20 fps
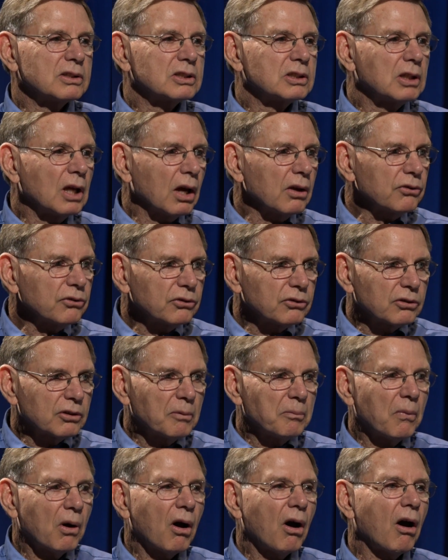dusts
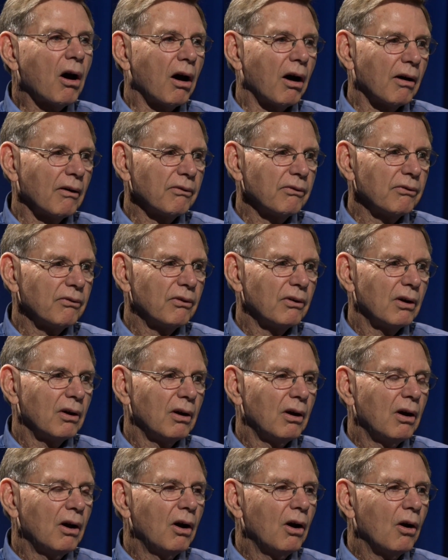them off,
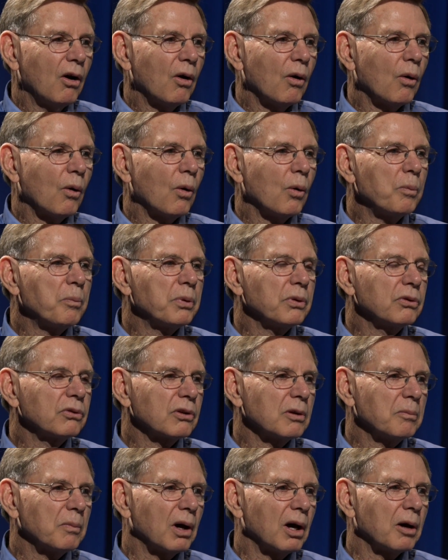opens
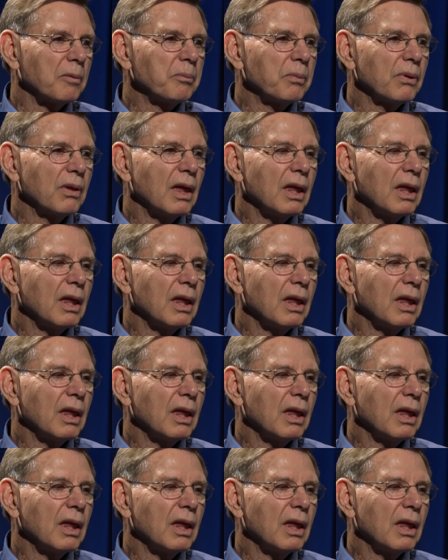them up.